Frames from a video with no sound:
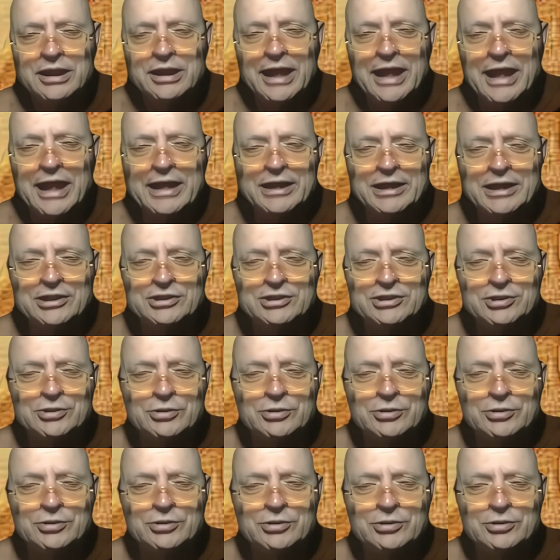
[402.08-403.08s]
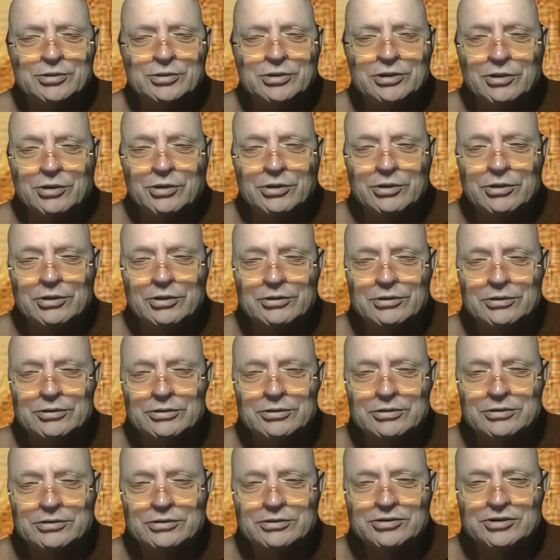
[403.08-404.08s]
adding to or,
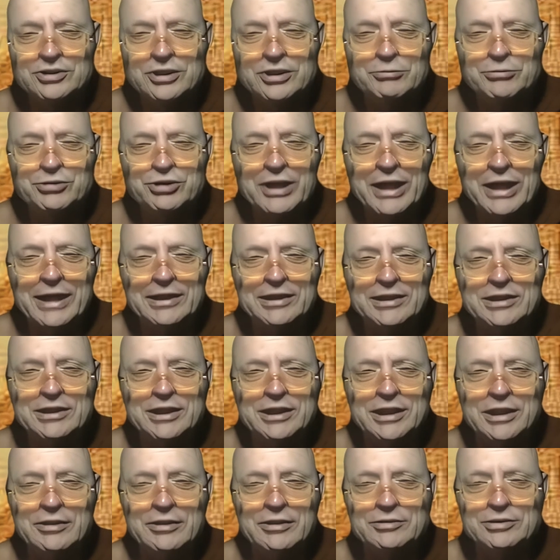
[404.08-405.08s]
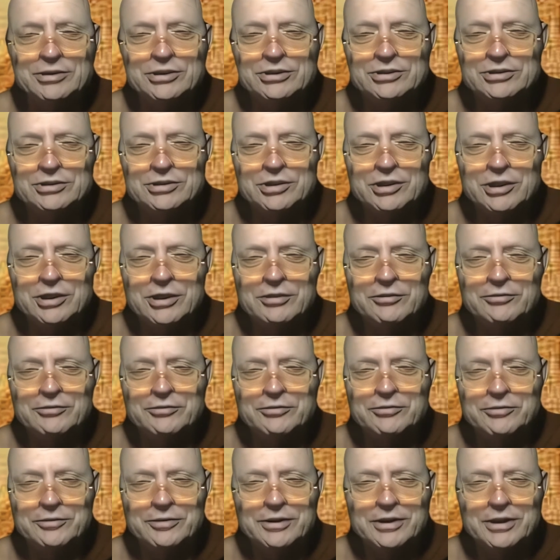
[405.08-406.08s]
or subtracting or just kind of
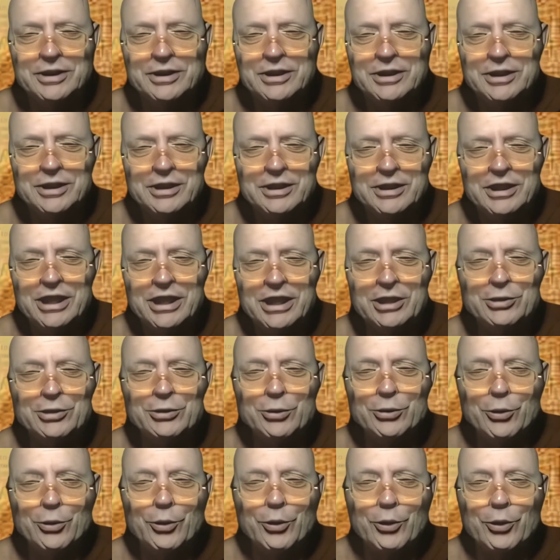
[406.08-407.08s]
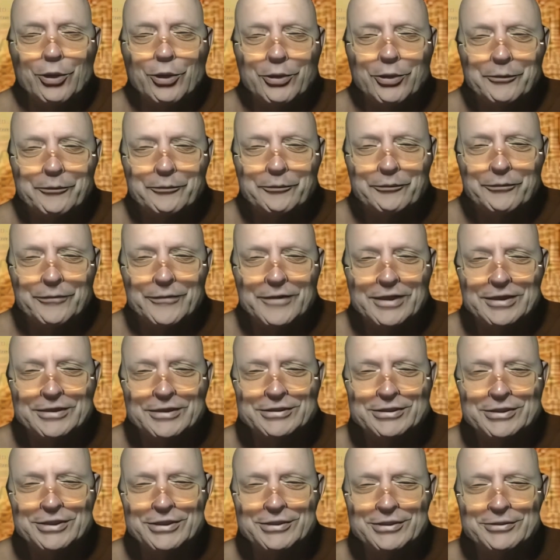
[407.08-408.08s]
ignore
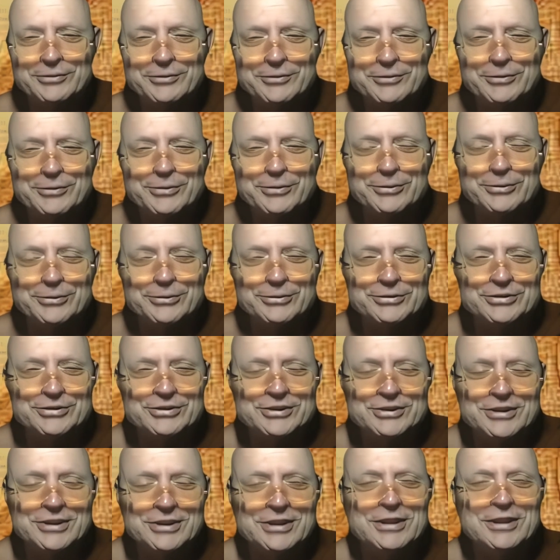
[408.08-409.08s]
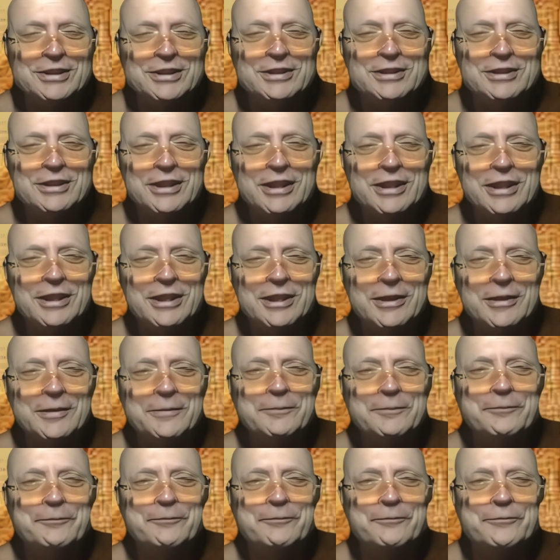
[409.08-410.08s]
certain rules,
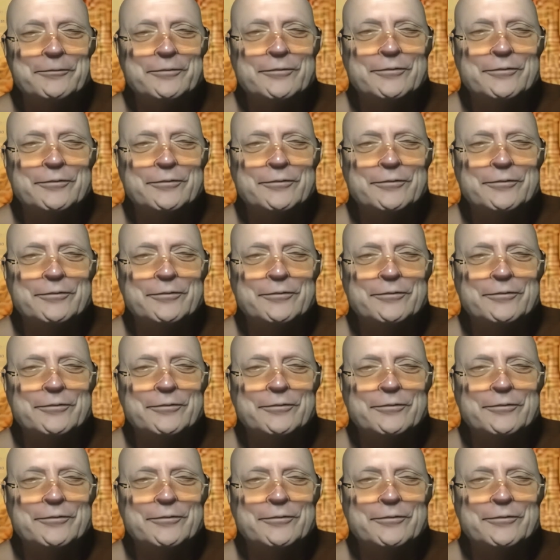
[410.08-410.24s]
um,